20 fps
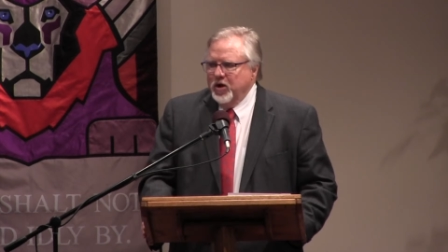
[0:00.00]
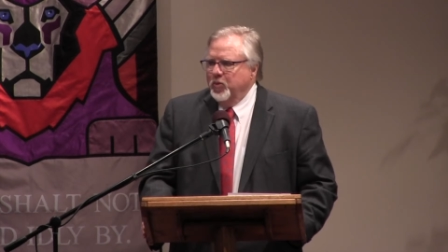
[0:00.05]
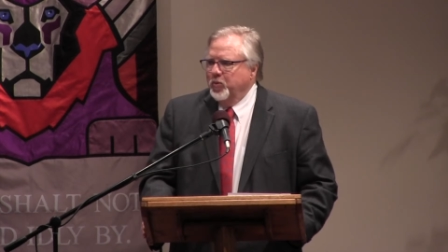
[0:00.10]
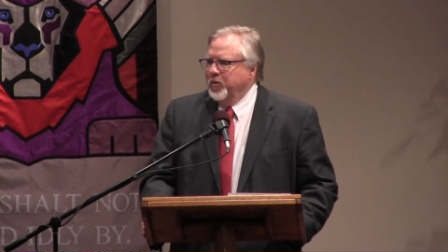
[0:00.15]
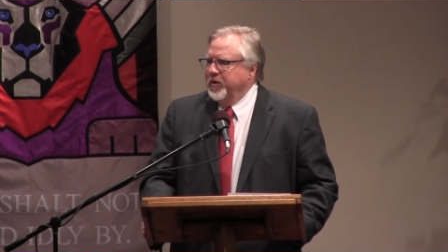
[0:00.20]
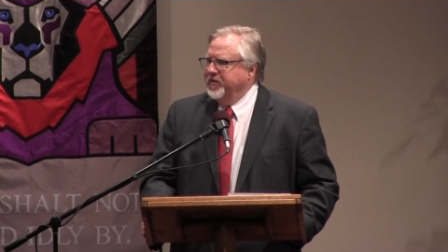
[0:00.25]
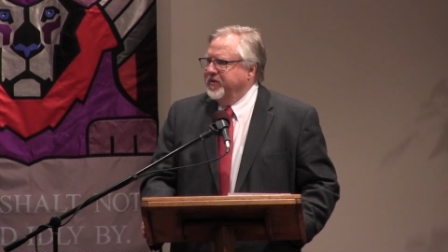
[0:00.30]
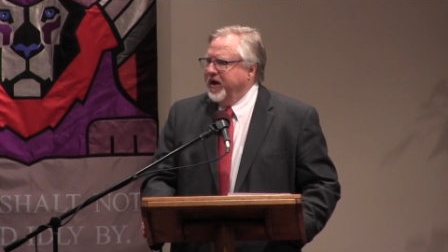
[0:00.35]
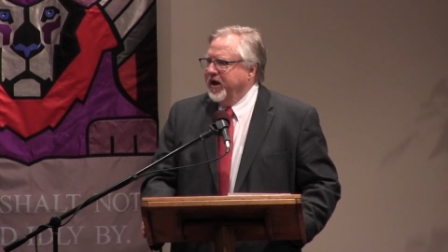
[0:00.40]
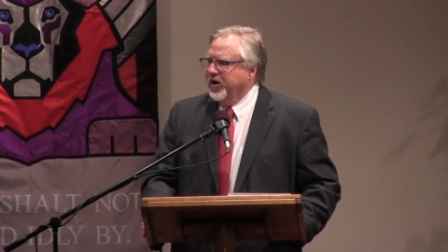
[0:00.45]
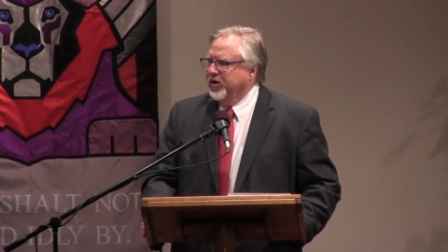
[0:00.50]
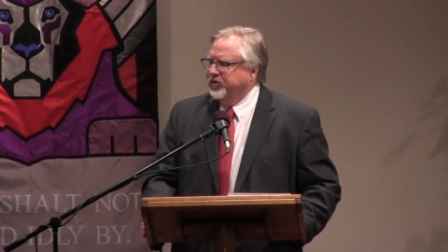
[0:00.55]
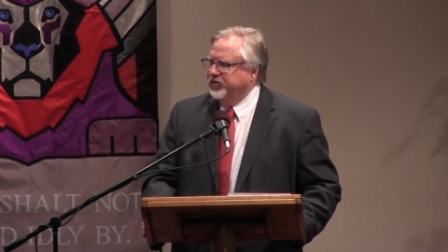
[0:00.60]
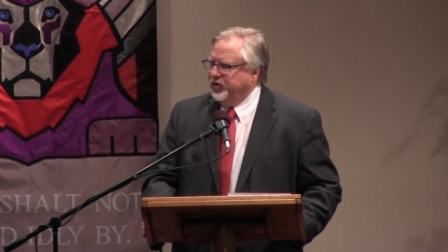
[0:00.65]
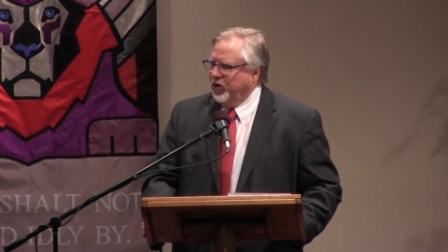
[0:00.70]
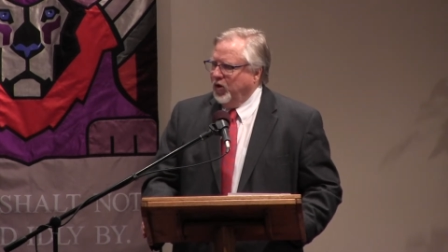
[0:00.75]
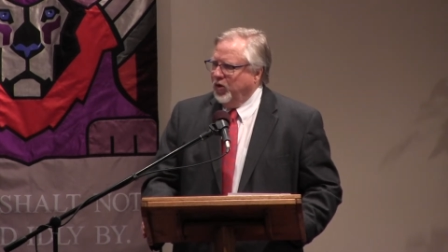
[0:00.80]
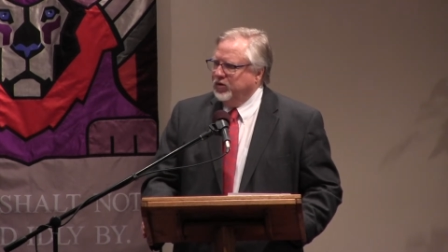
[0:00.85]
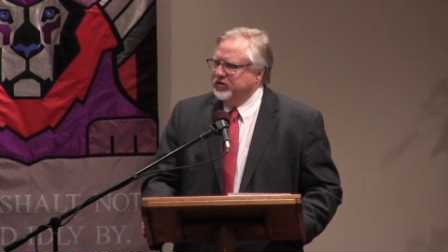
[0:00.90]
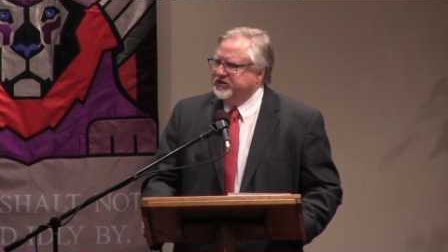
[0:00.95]
when they are
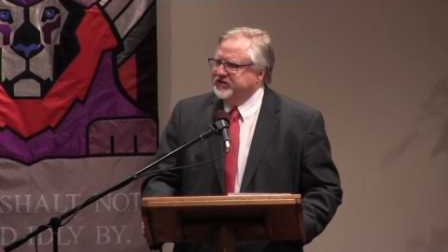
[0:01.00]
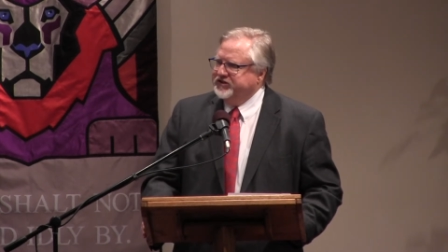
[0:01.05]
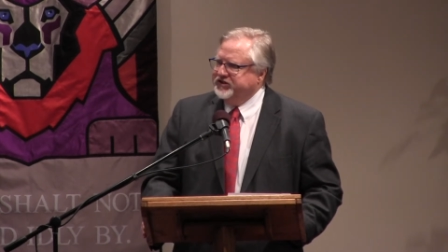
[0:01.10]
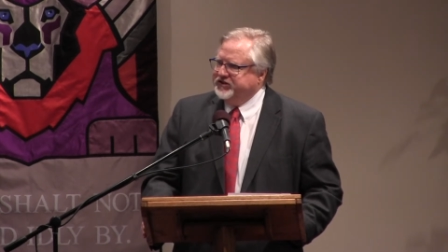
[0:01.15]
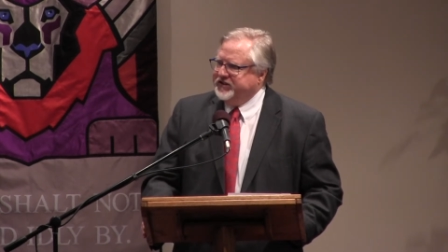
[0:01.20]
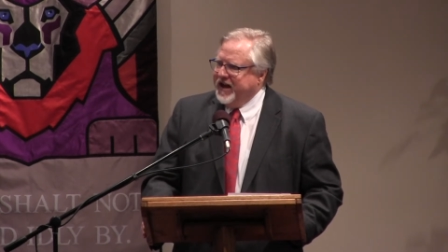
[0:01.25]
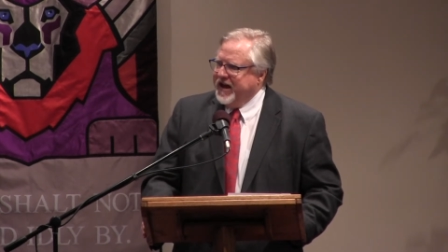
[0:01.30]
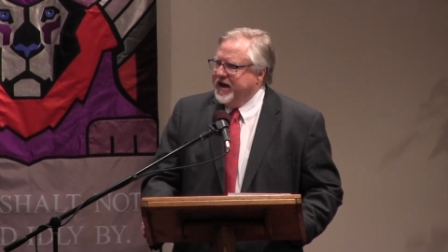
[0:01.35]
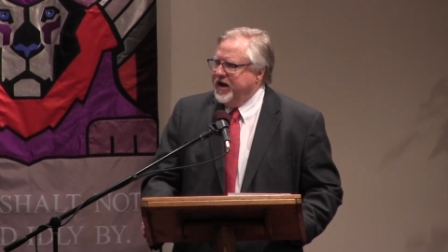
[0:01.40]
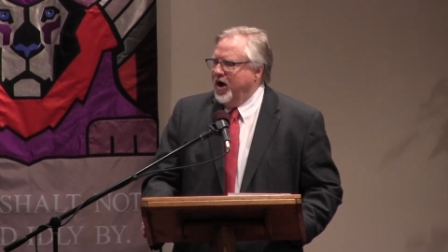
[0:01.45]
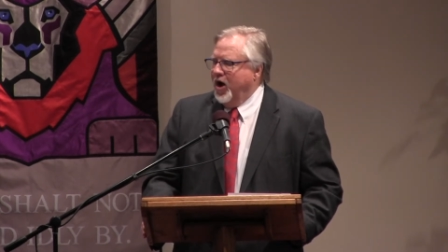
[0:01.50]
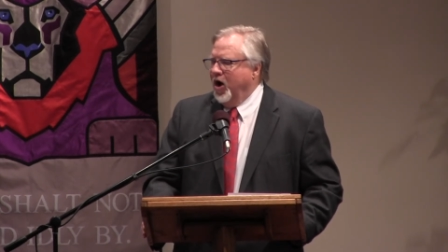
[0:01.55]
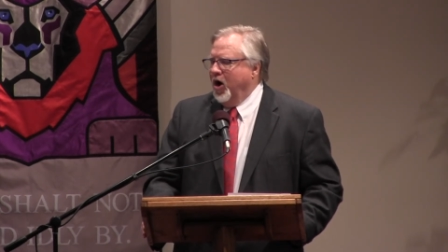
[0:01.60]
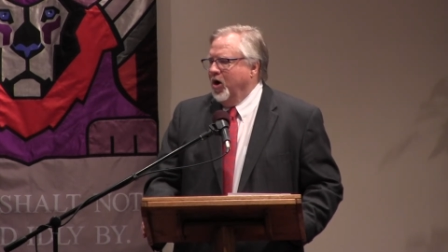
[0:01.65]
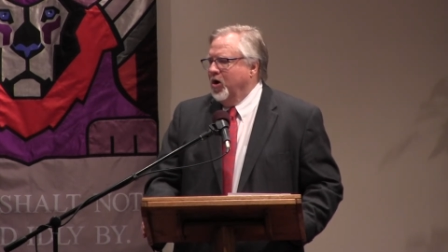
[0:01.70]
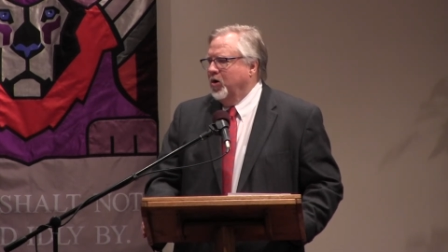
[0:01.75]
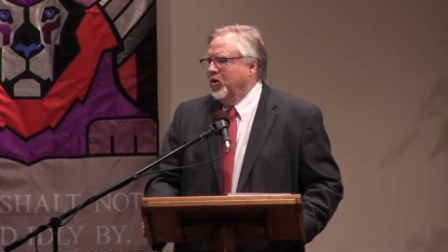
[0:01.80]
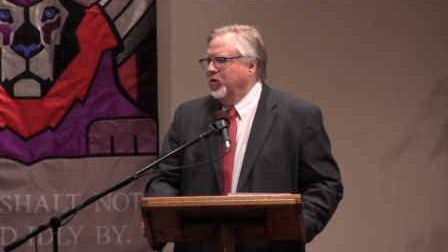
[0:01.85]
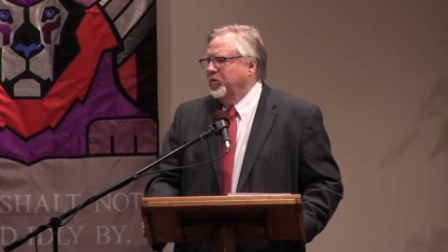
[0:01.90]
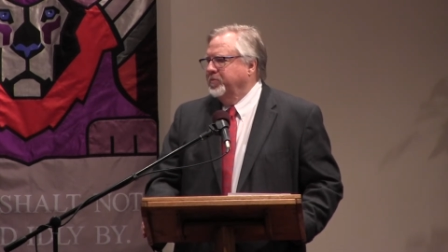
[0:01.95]
told to stay
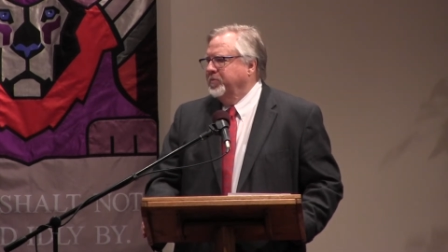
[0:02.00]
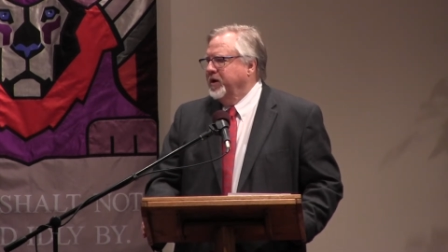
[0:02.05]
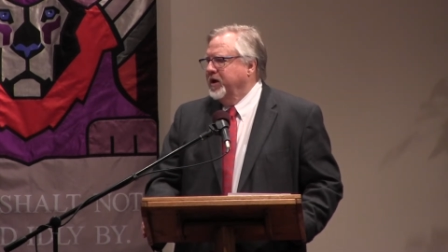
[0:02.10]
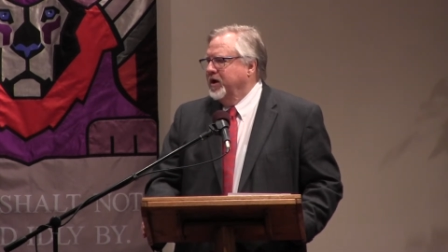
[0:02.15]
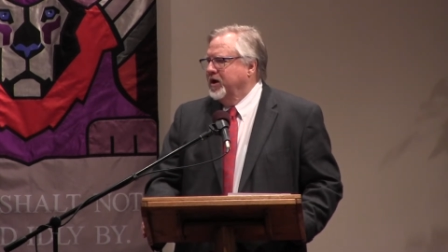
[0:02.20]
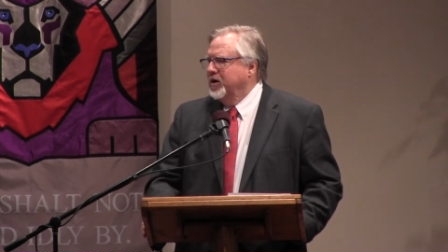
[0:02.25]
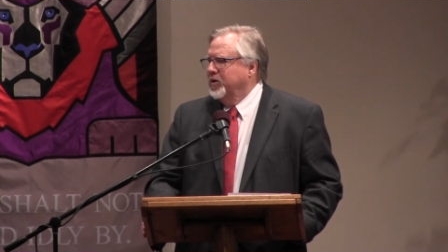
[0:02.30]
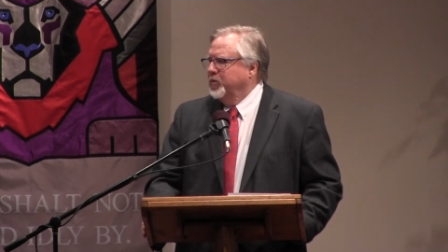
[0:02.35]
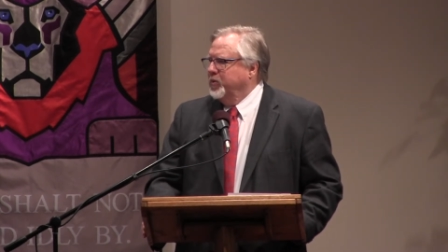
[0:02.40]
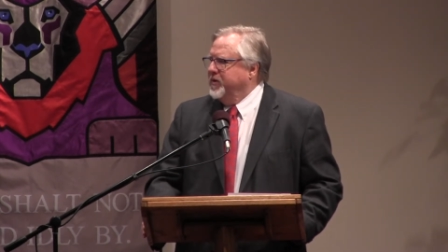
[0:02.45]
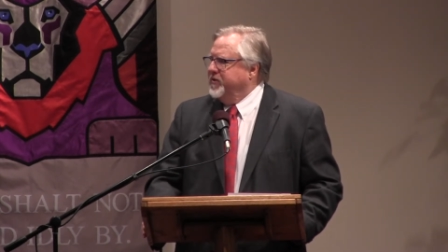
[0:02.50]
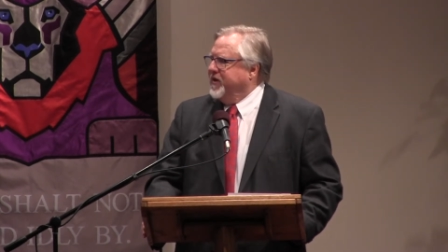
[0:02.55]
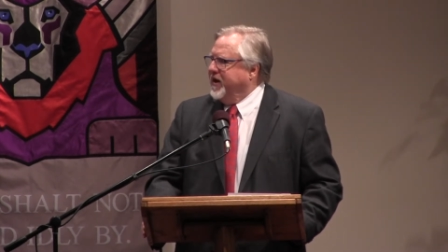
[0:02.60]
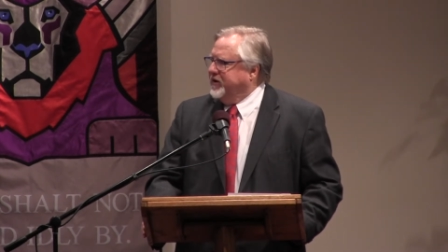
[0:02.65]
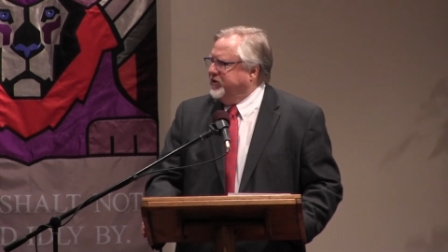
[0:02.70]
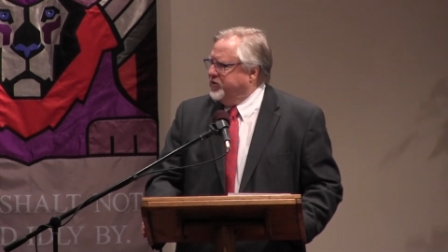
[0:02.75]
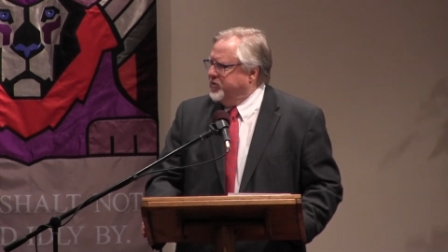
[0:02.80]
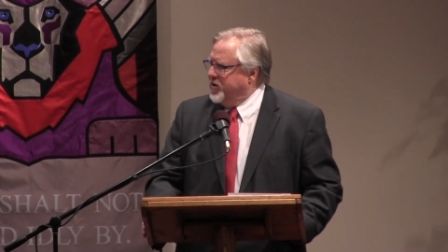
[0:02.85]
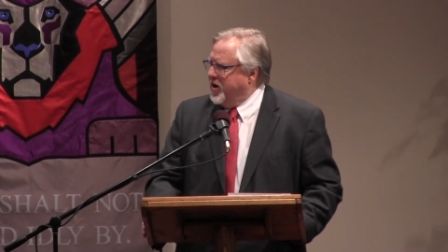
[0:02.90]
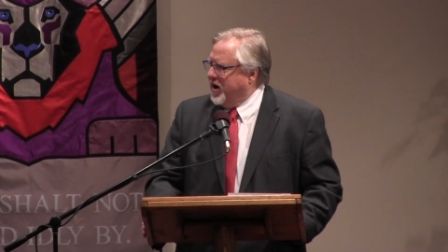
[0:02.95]
home when
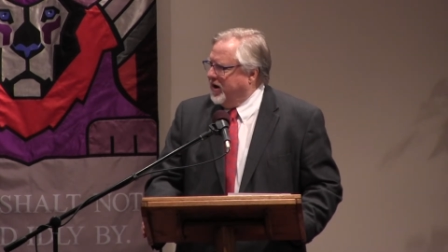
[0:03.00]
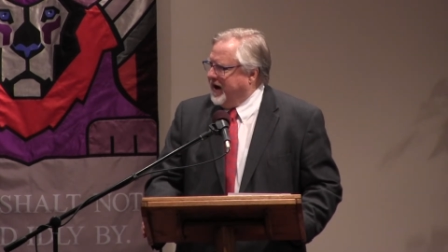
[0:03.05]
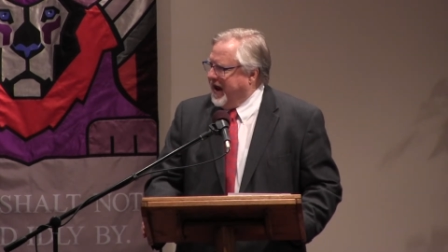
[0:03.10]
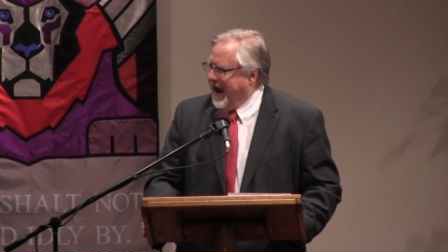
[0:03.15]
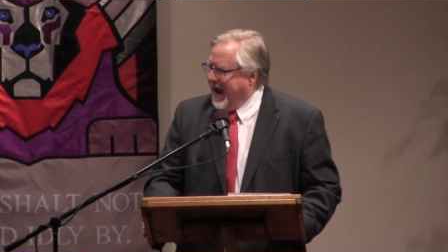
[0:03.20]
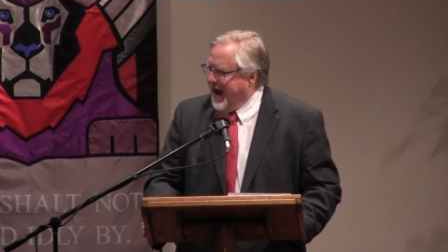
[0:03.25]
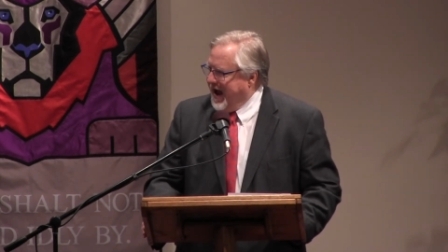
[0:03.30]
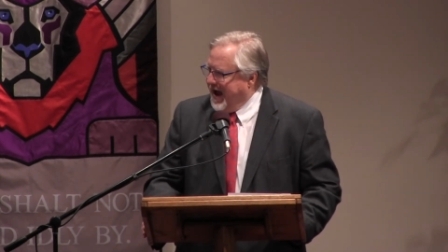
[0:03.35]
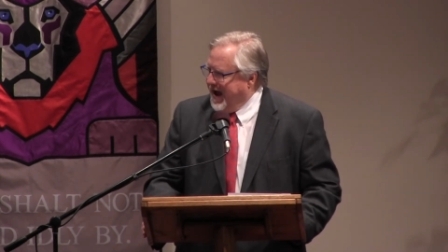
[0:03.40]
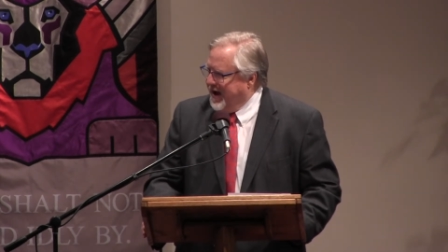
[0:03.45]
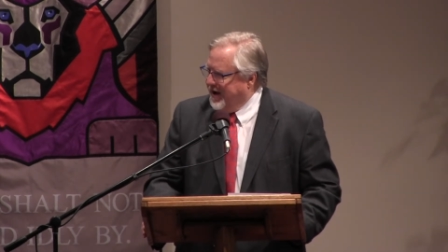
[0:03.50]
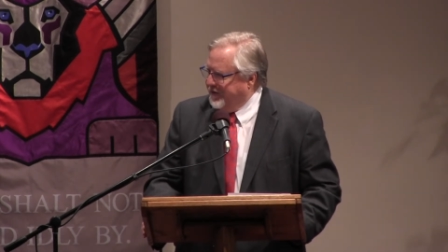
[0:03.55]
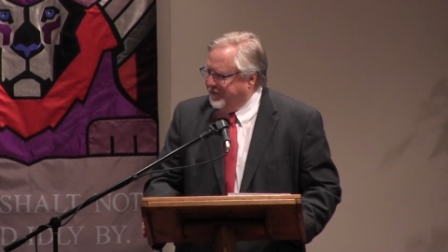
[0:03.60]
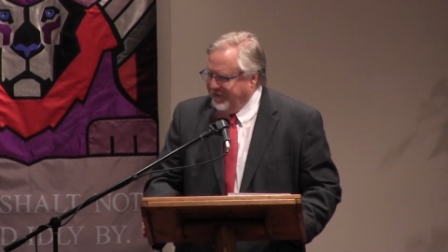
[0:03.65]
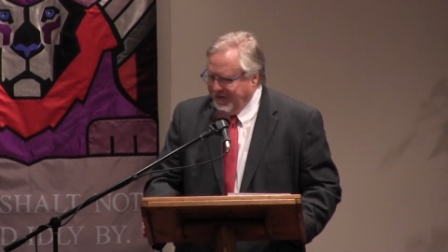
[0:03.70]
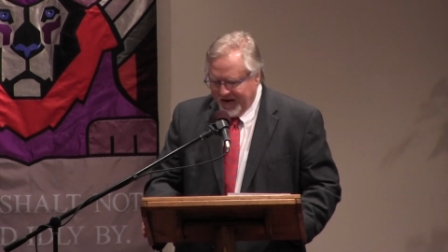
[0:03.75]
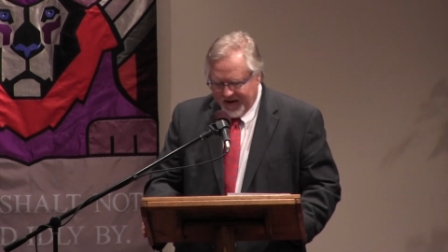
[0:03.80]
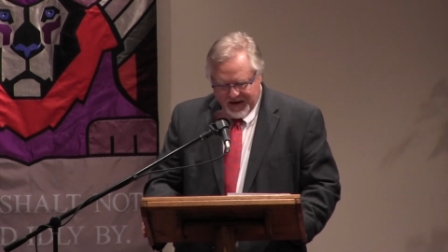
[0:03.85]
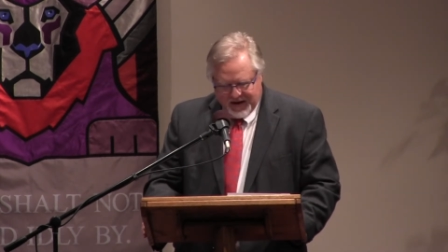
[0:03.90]
they do not have